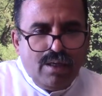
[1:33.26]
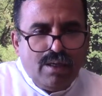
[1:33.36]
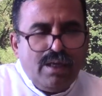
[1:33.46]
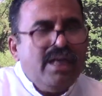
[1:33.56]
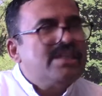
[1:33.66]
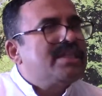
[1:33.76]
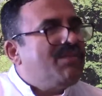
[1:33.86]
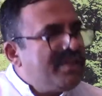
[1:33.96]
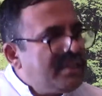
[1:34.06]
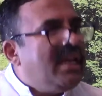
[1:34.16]
he
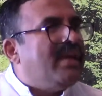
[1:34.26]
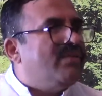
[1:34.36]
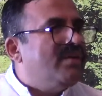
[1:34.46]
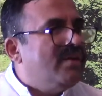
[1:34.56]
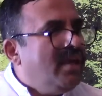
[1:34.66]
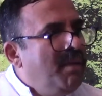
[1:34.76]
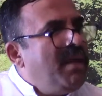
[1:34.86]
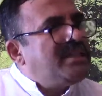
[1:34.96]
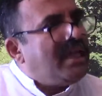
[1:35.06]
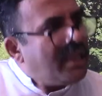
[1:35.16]
suffers in life. He
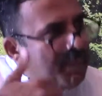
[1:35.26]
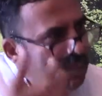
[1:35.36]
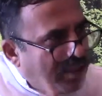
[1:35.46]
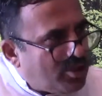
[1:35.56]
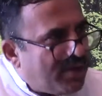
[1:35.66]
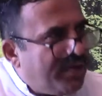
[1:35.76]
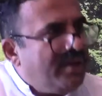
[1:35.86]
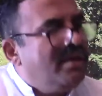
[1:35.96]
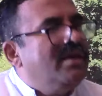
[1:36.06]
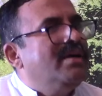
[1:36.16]
makes other people also
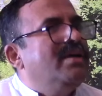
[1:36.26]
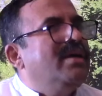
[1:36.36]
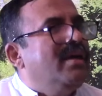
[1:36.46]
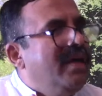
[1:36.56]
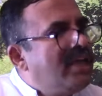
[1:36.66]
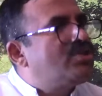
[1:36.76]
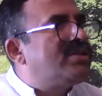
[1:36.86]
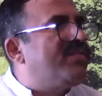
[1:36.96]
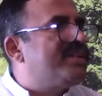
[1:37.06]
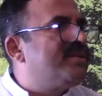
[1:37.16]
suffer. He also
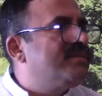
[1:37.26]
suffers.